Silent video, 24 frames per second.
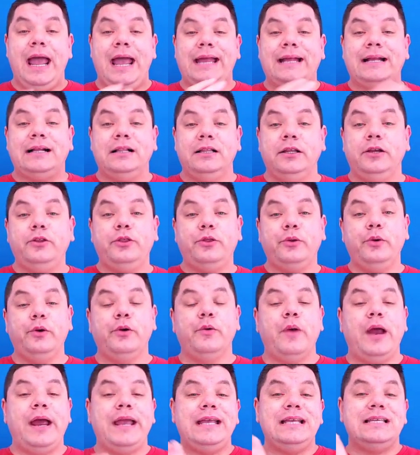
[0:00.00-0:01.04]
And click-through
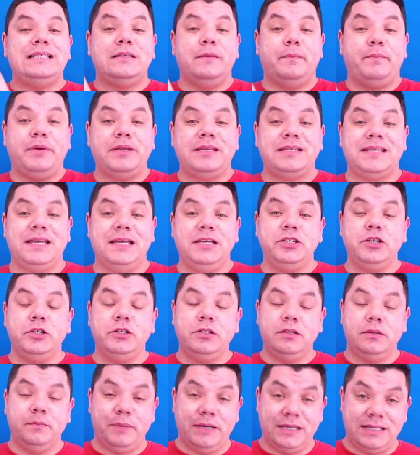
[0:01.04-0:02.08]
rate is the
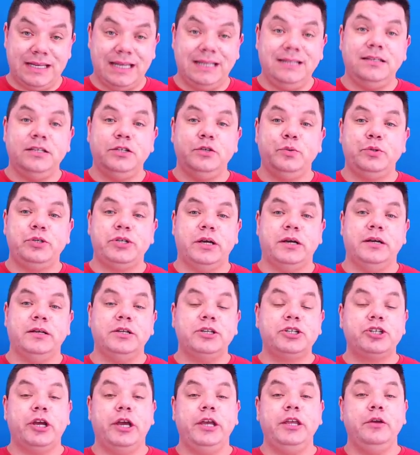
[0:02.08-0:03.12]
percentage, which I'm going to
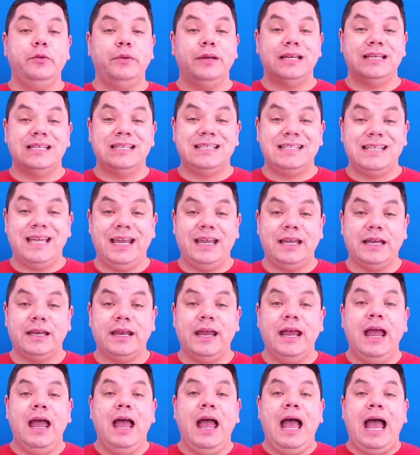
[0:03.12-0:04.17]
show you in a
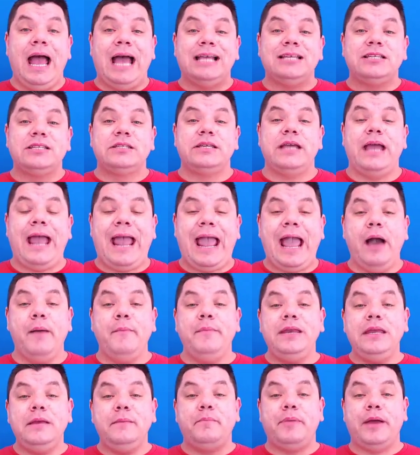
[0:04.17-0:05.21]
second, as to how
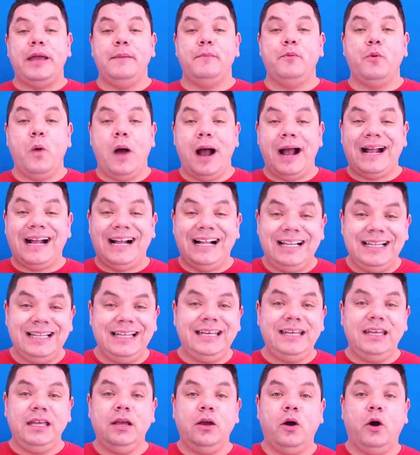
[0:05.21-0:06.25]
many people are
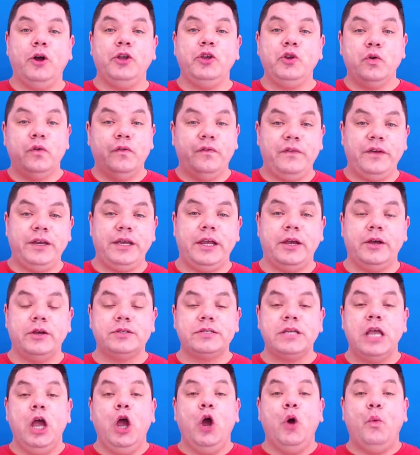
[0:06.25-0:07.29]
clicking on your
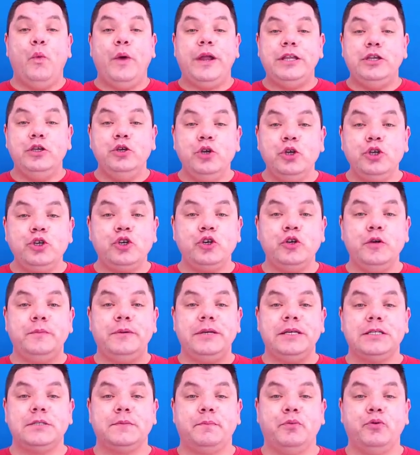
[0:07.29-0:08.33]
videos when YouTube
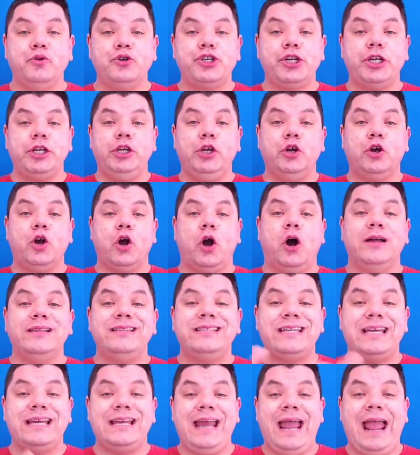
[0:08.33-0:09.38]
is pushing your
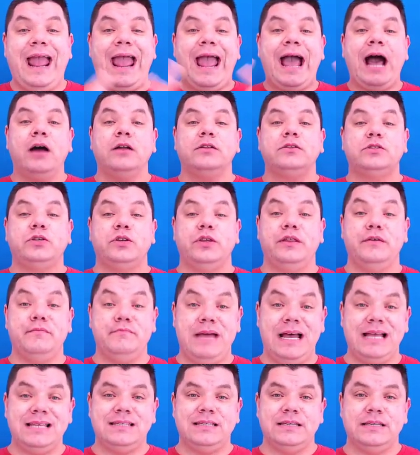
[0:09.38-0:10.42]
content out to the
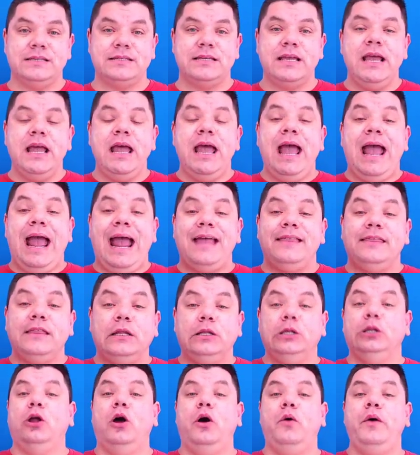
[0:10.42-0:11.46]
masses. And the
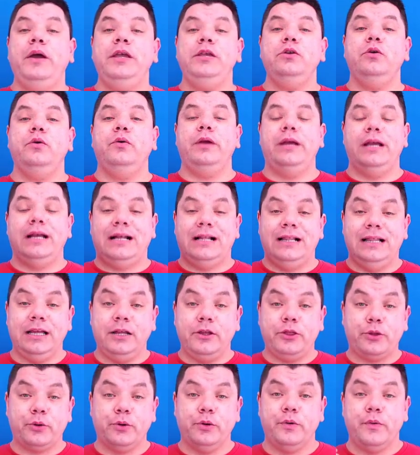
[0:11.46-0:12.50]
lower your
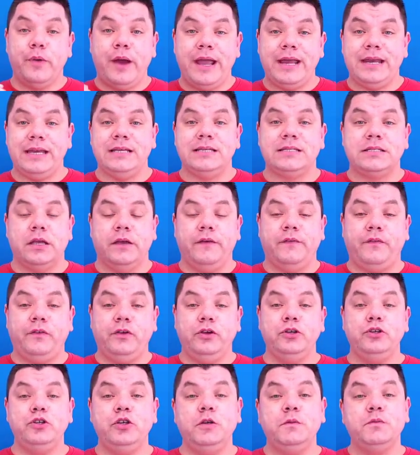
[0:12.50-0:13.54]
click-through rate is, so if
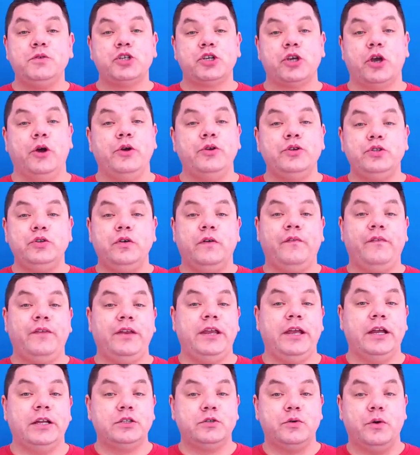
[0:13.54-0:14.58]
YouTube shows your
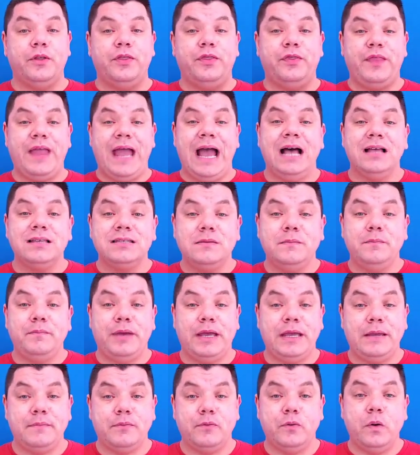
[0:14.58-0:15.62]
video to 1,000
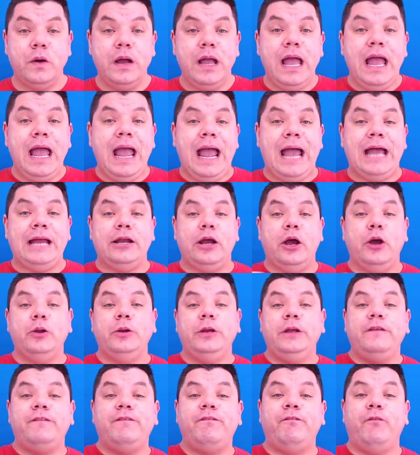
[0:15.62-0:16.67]
people and
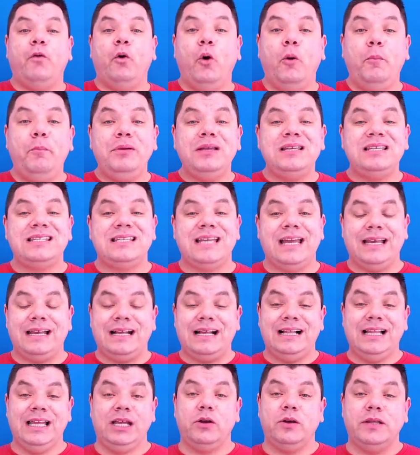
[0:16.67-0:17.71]
only 4%
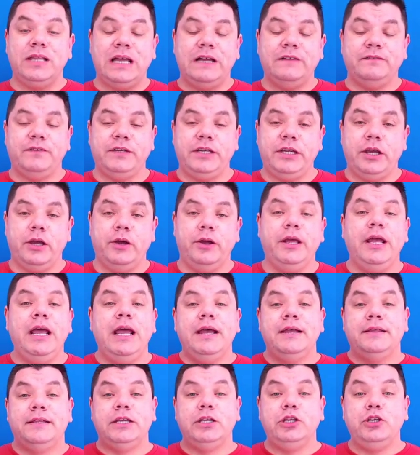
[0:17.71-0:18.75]
click on that video,
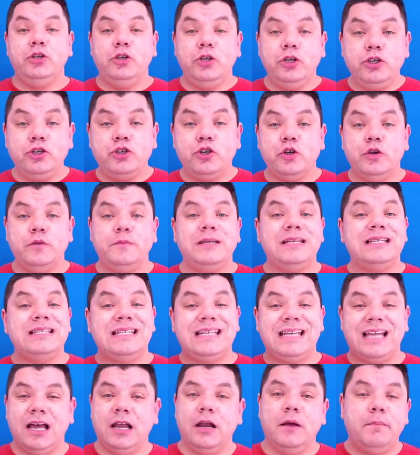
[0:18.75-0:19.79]
then YouTube is
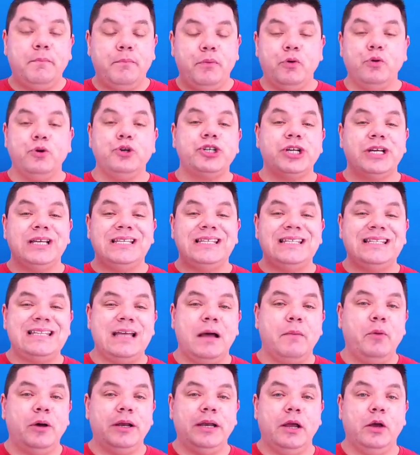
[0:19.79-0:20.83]
going to push
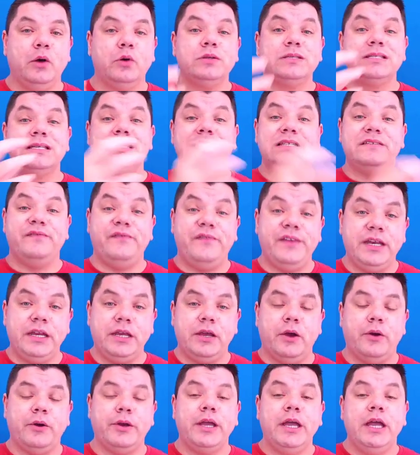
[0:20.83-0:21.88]
someone else's
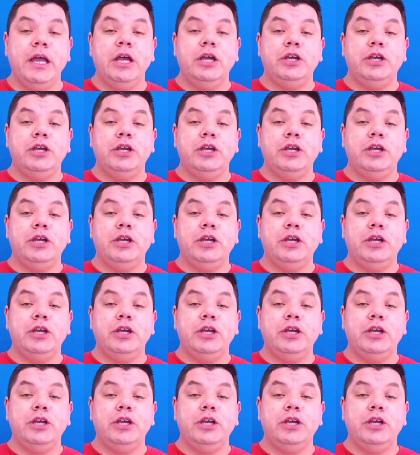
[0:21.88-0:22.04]
video.